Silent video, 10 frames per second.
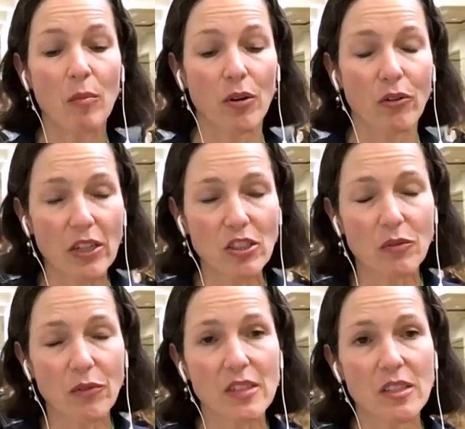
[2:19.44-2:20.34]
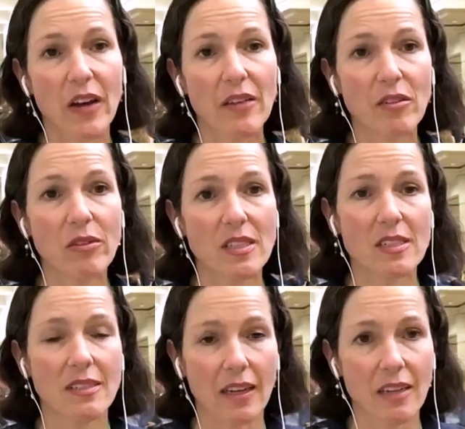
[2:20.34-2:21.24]
Progression-free survival was a
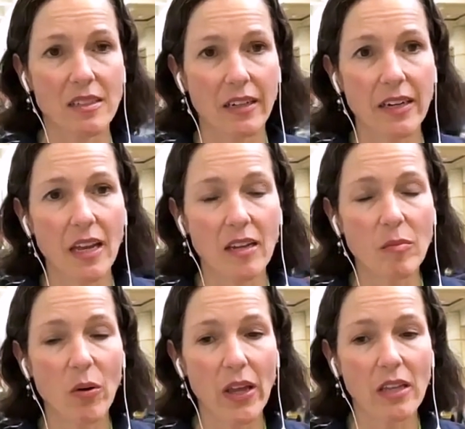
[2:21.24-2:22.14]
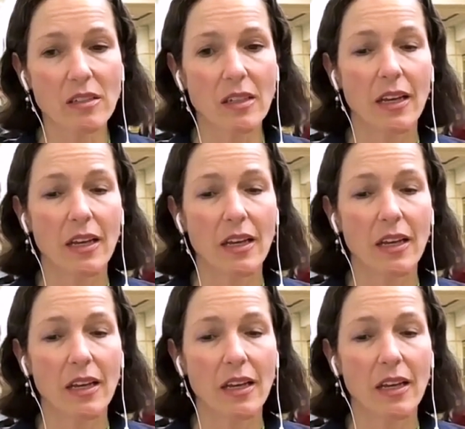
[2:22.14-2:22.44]
secondary endpoint.